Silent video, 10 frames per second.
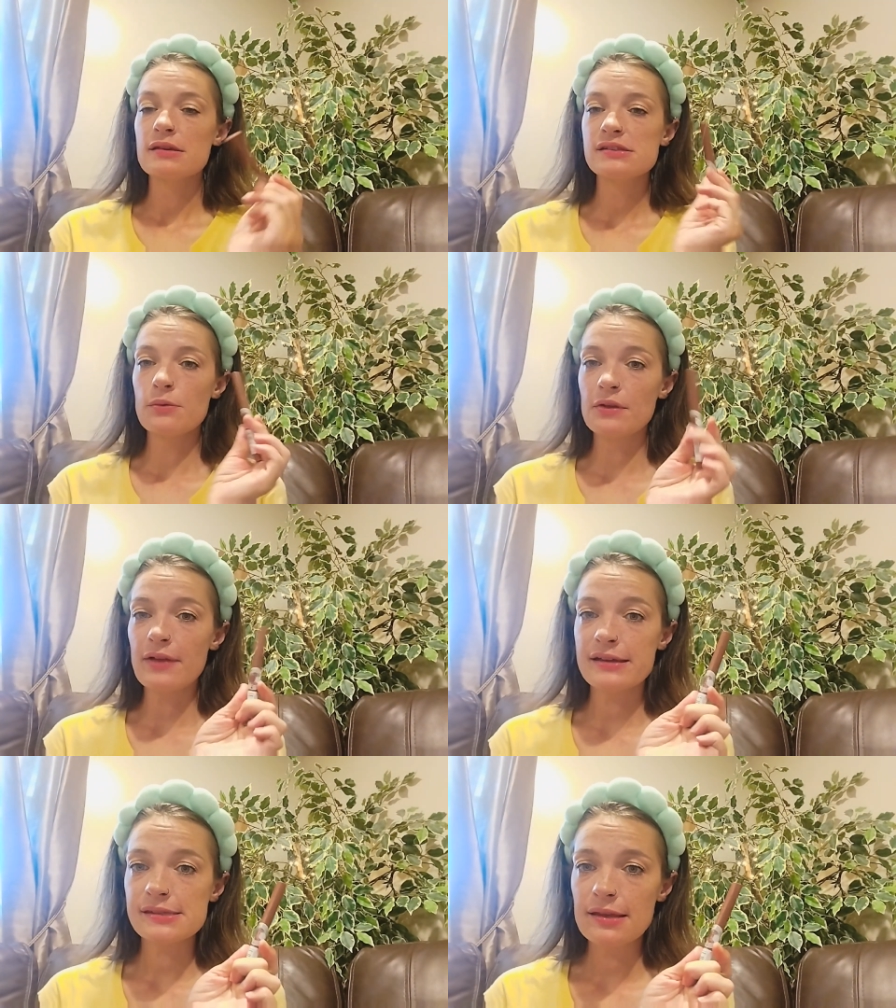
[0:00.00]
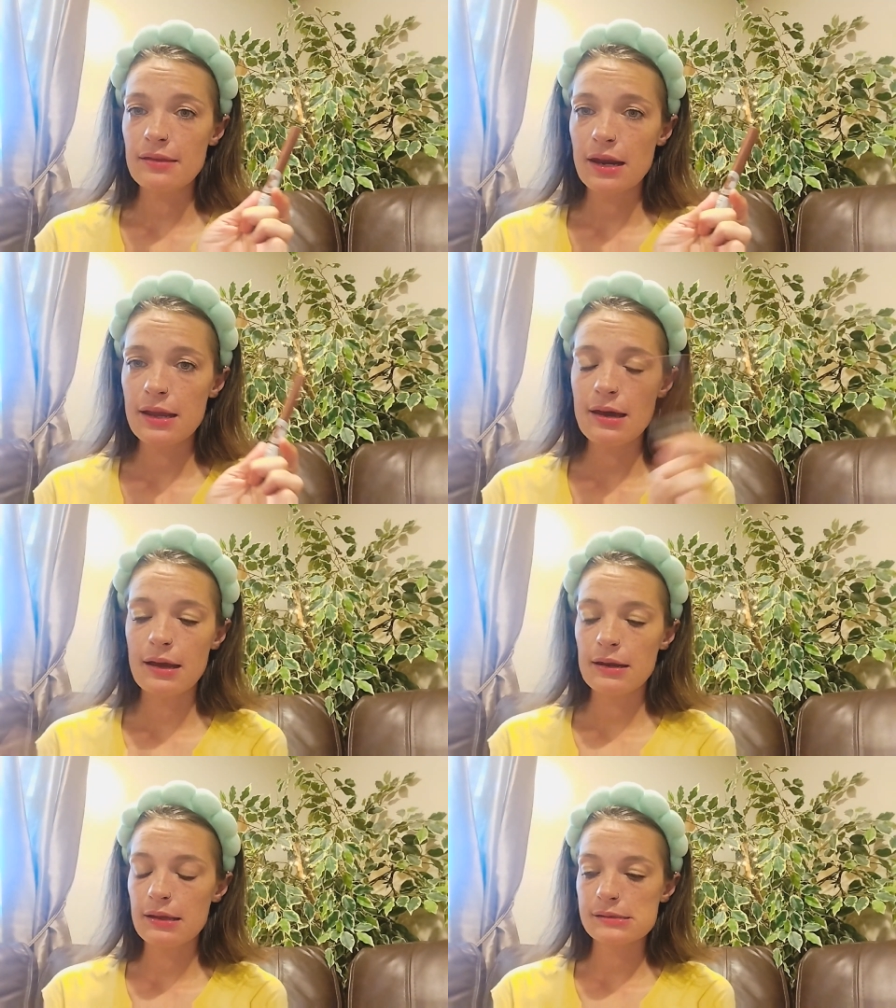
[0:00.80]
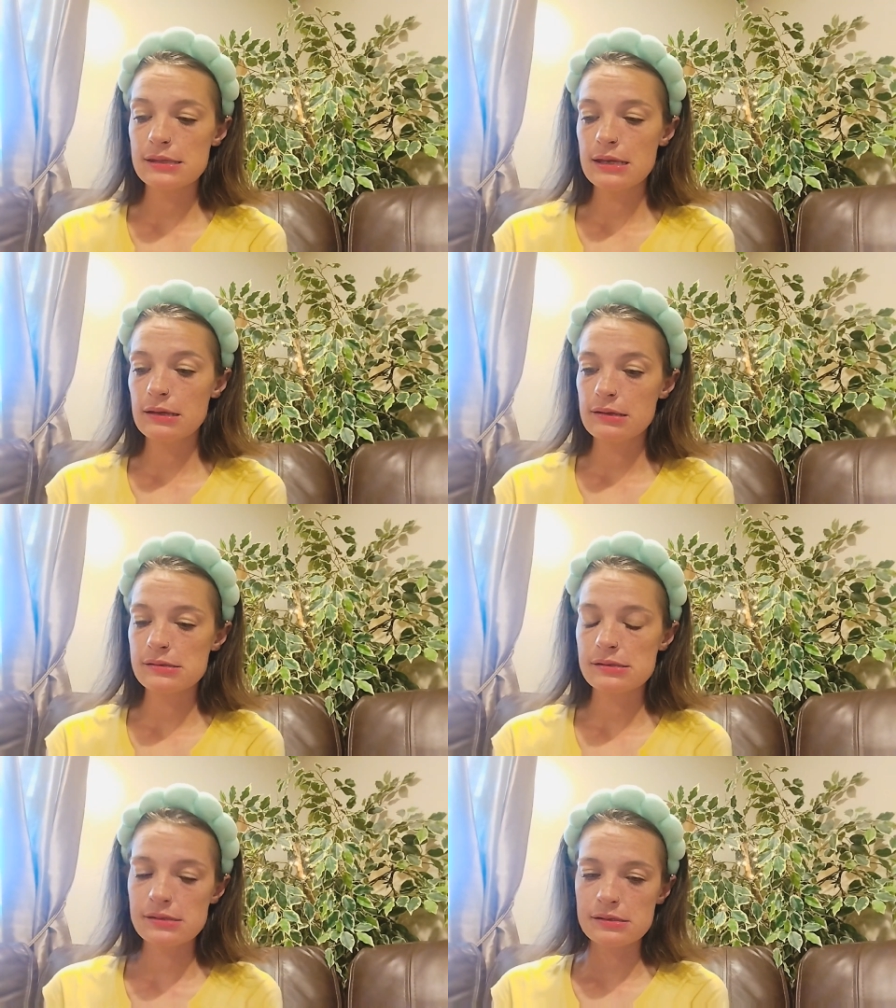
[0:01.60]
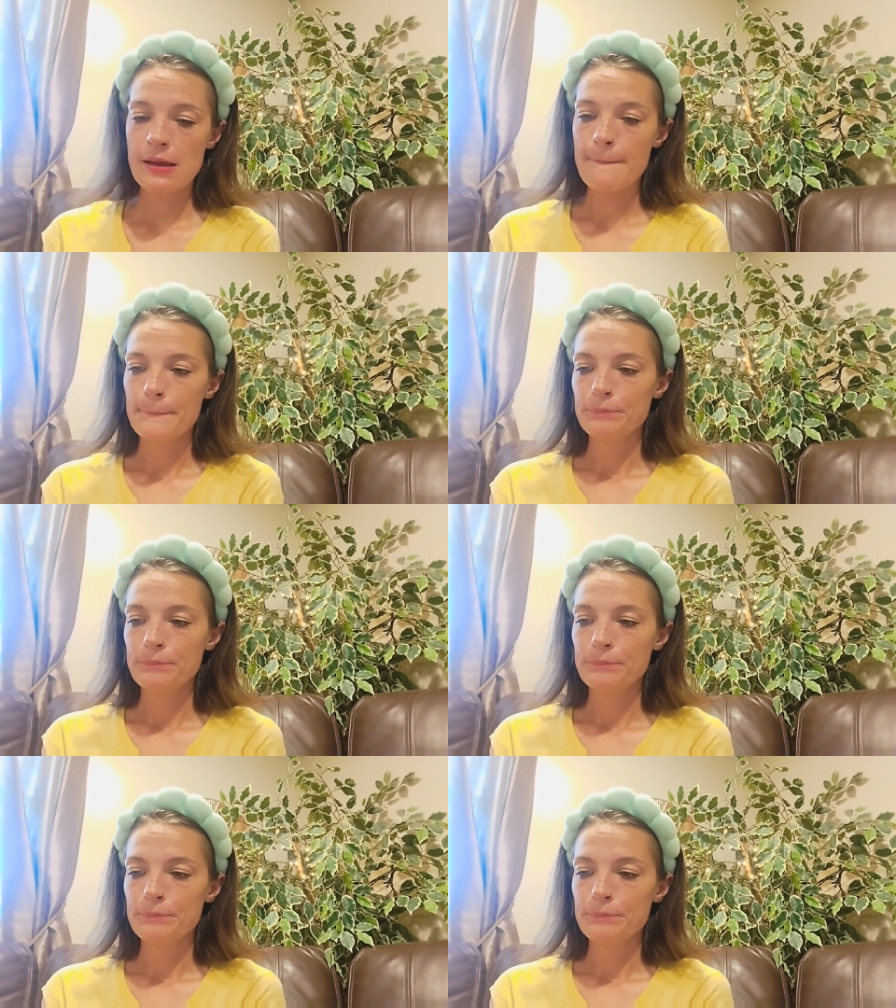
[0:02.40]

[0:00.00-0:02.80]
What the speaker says: So the last thing that I got is this